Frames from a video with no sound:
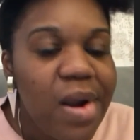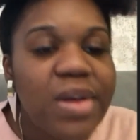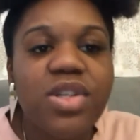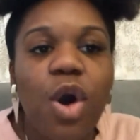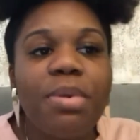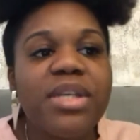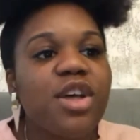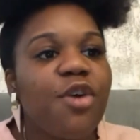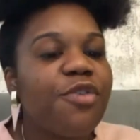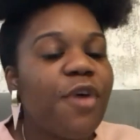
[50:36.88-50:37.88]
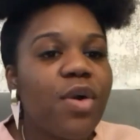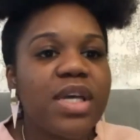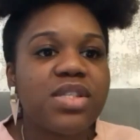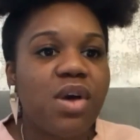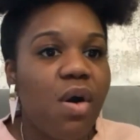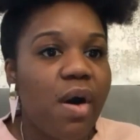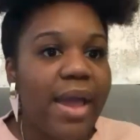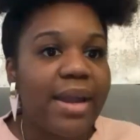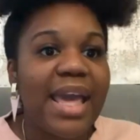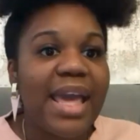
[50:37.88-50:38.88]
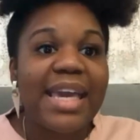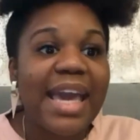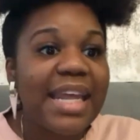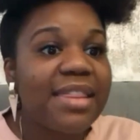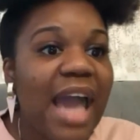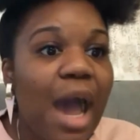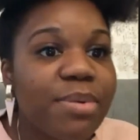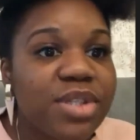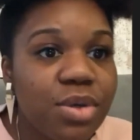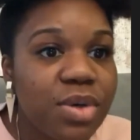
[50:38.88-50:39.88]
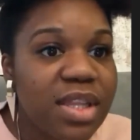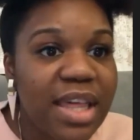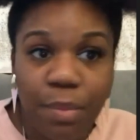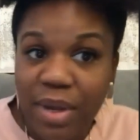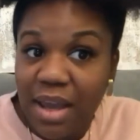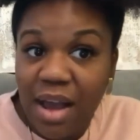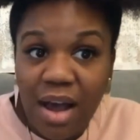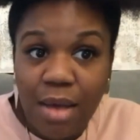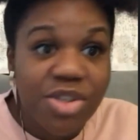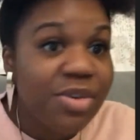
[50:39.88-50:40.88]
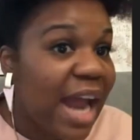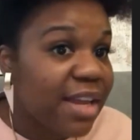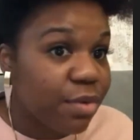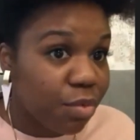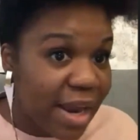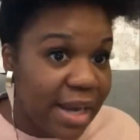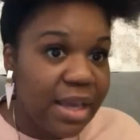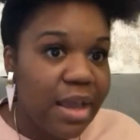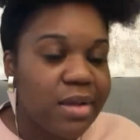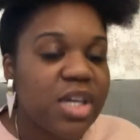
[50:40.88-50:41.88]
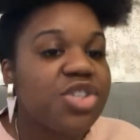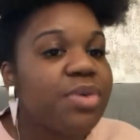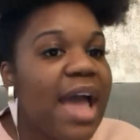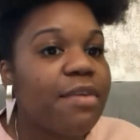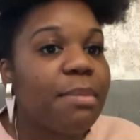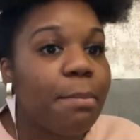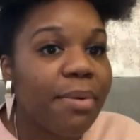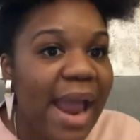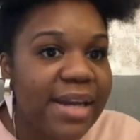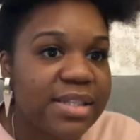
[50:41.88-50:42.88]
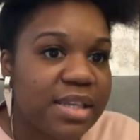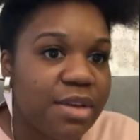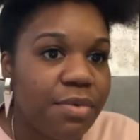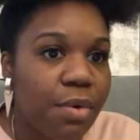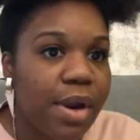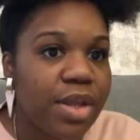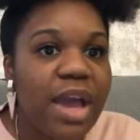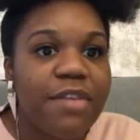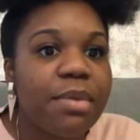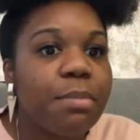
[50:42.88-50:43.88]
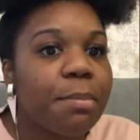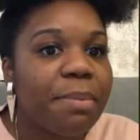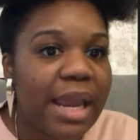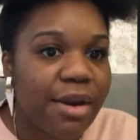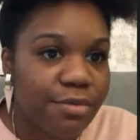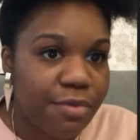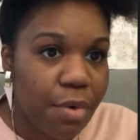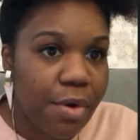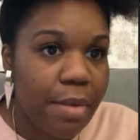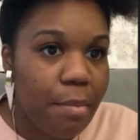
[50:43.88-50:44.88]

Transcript: Don't be so focused on getting the opportunity that when it comes, you're not even ready because you haven't been practicing for it. You haven't been preparing for it.